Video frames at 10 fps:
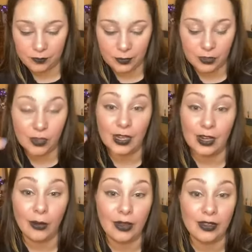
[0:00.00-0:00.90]
so that I
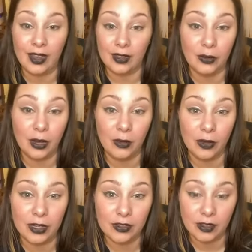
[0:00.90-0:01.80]
know exactly where I
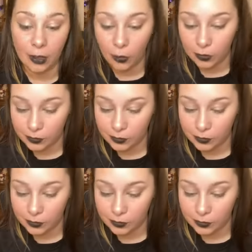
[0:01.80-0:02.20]
want it to go.